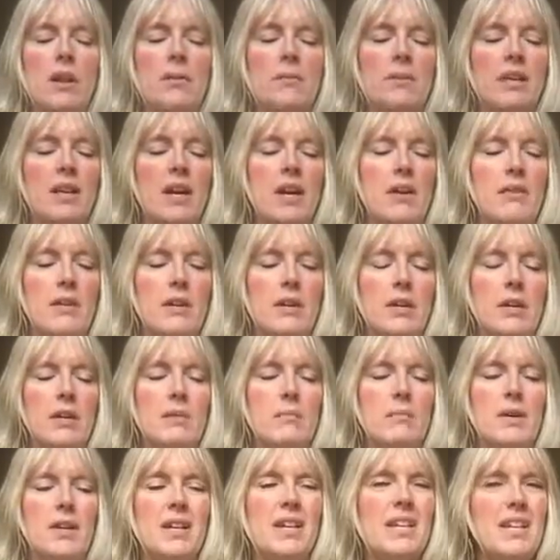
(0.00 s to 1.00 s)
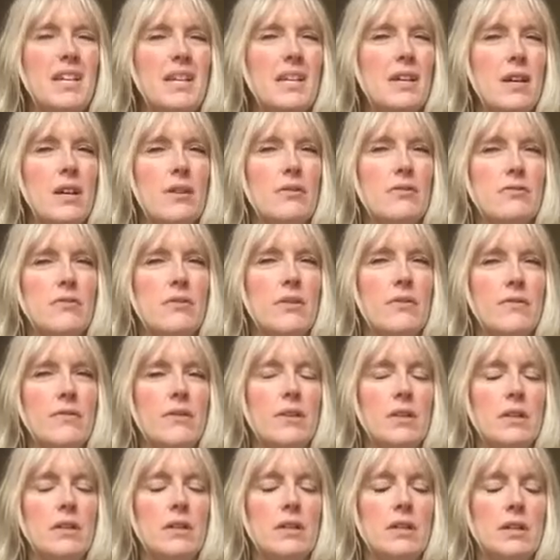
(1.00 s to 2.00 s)
I don't mean arrogant, but ego
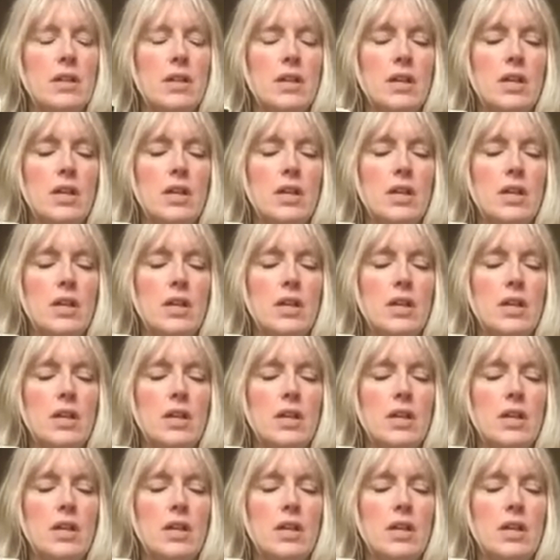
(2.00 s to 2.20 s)
driven